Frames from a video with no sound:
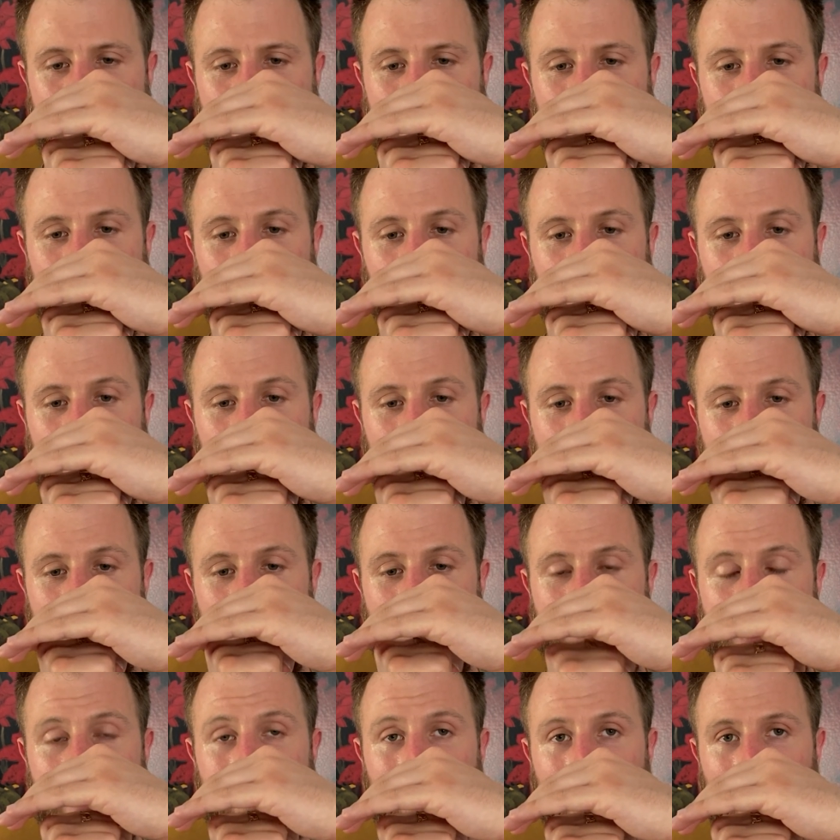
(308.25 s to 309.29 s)
the
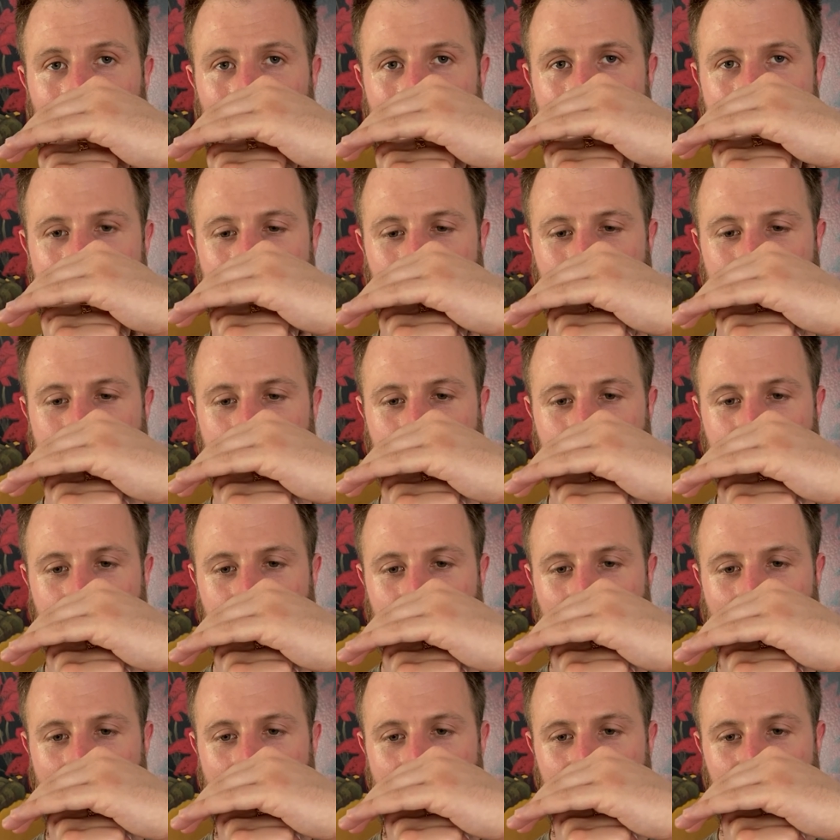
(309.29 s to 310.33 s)
femoral head starts to
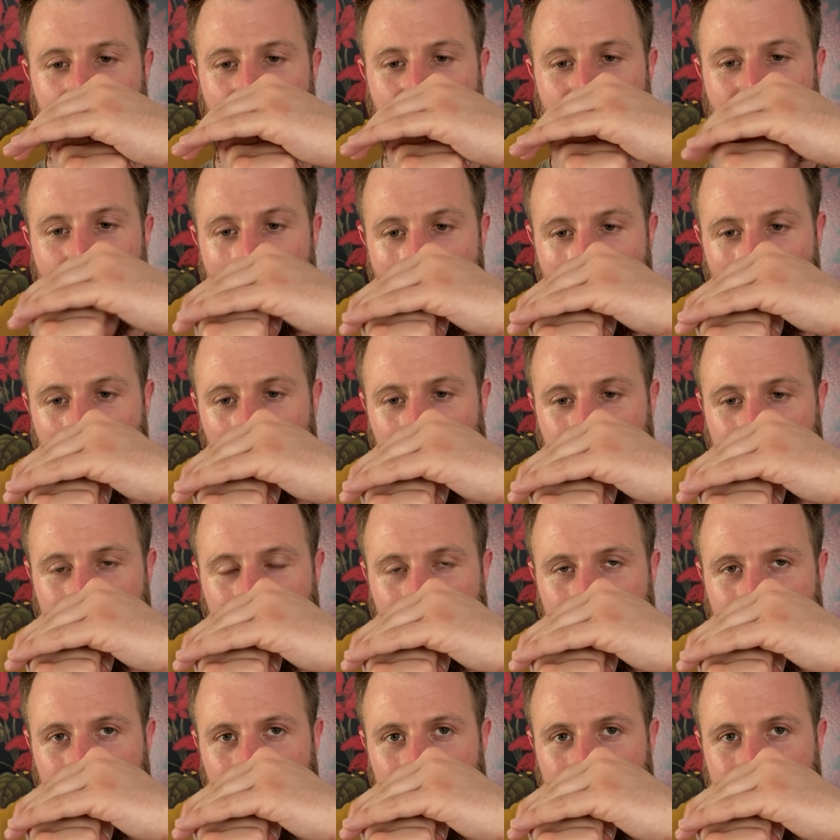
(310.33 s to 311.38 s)
glide forwards
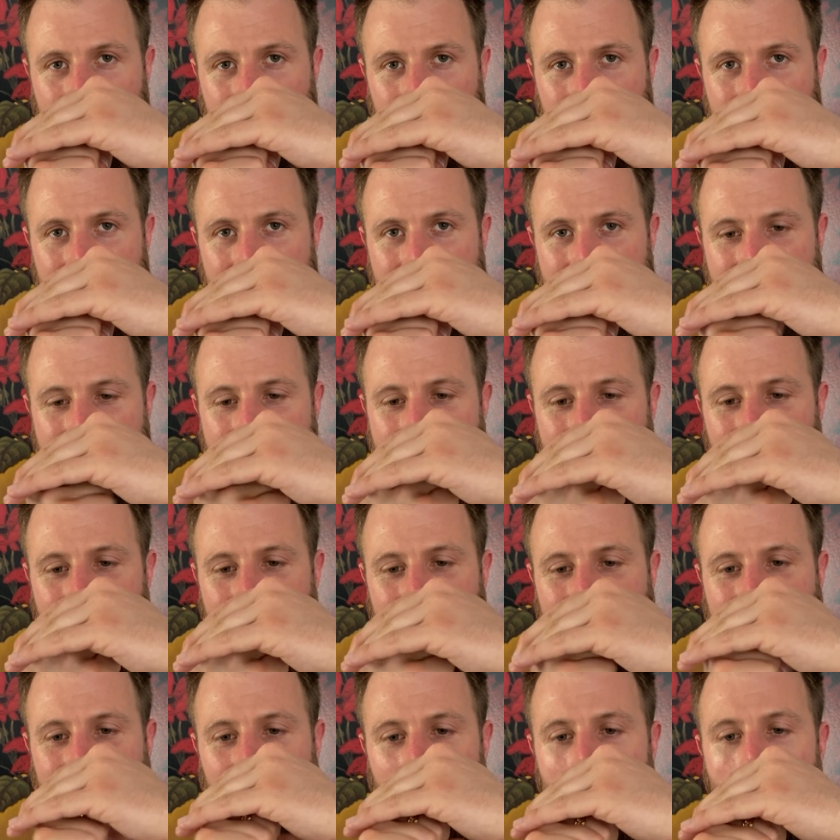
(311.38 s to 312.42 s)
like this, and
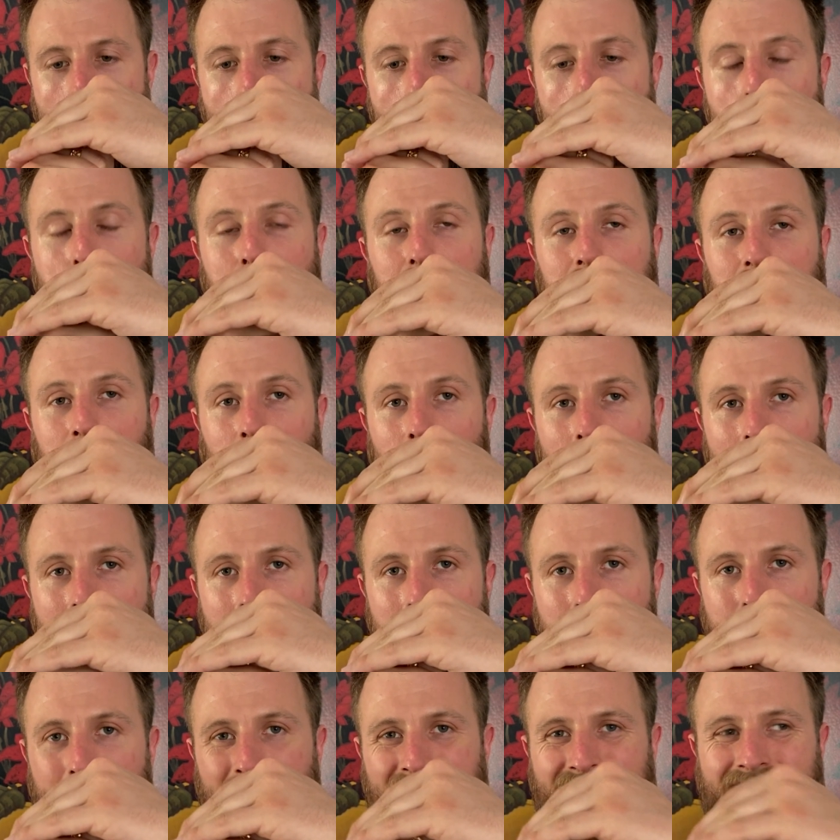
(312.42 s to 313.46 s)
that can open you
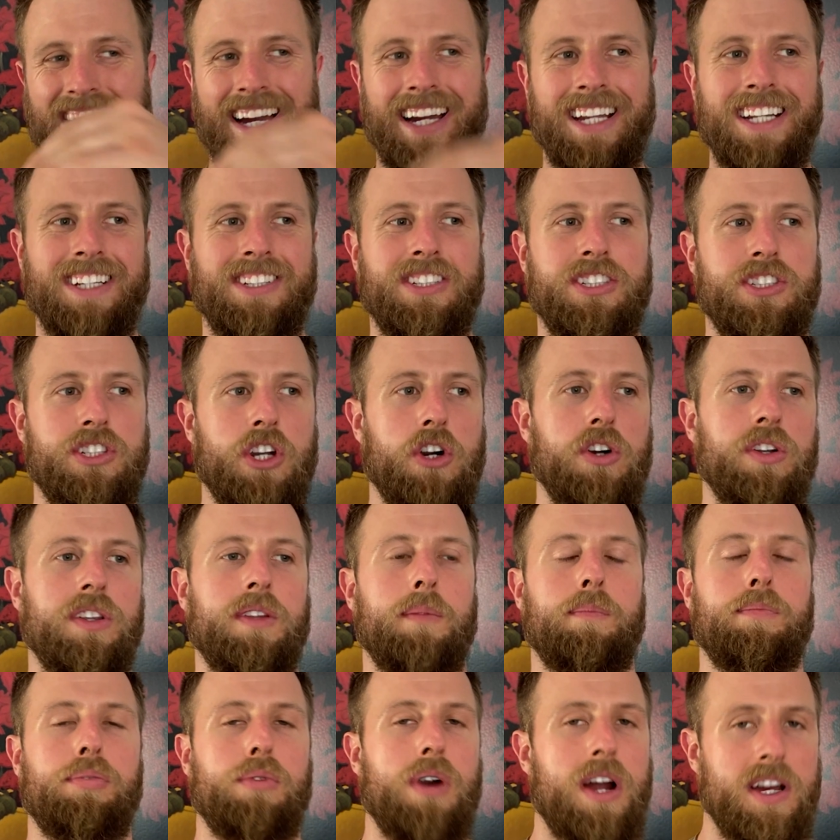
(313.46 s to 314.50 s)
up and kind of start
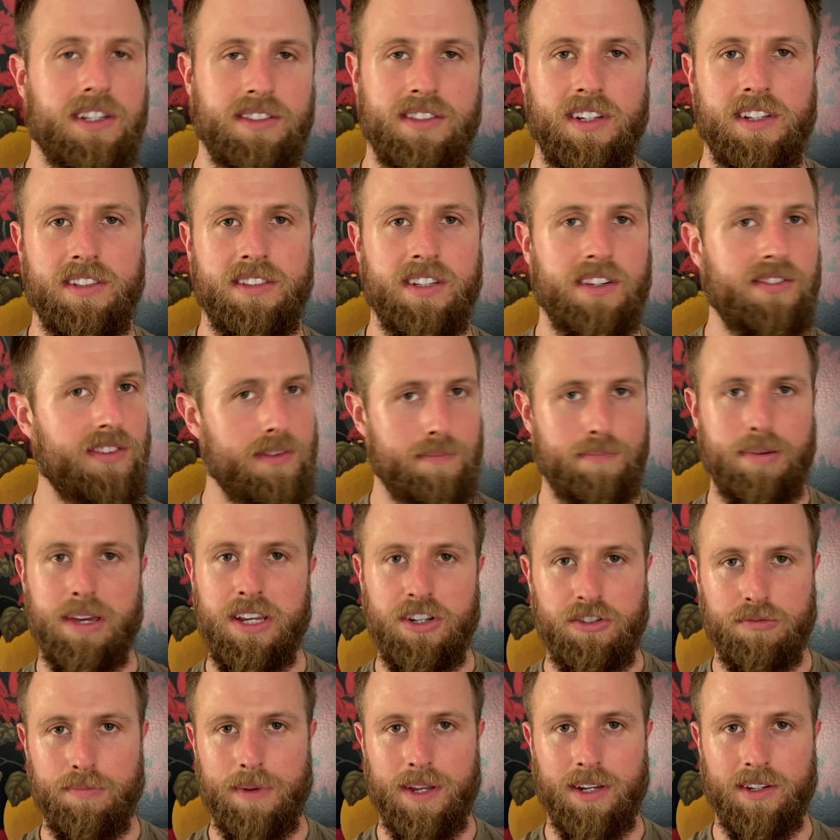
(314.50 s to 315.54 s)
the process of
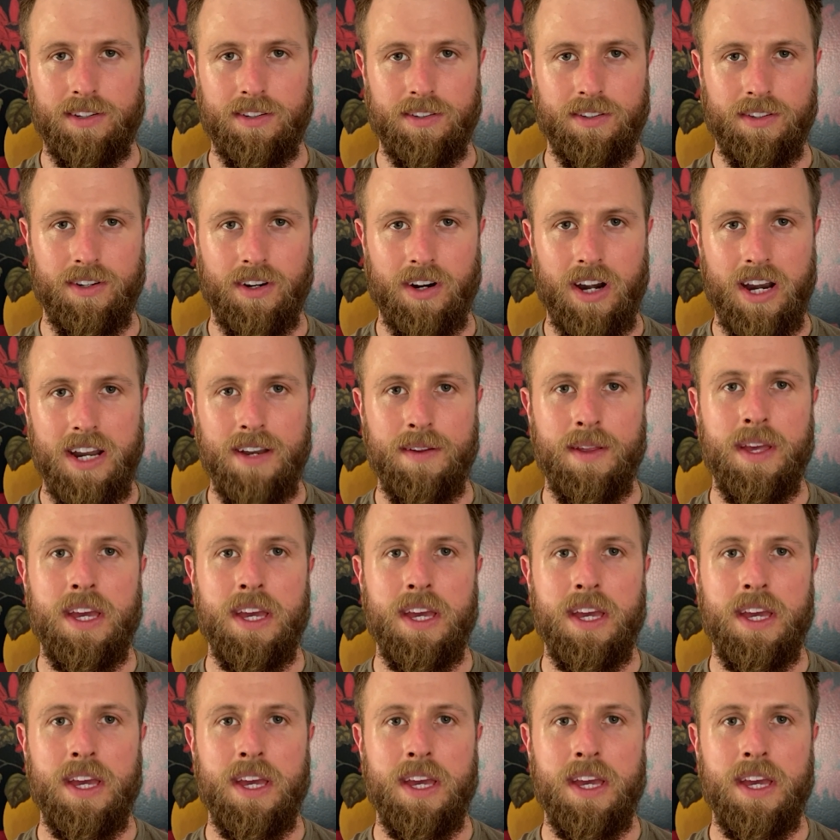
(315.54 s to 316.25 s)
impingement, all right?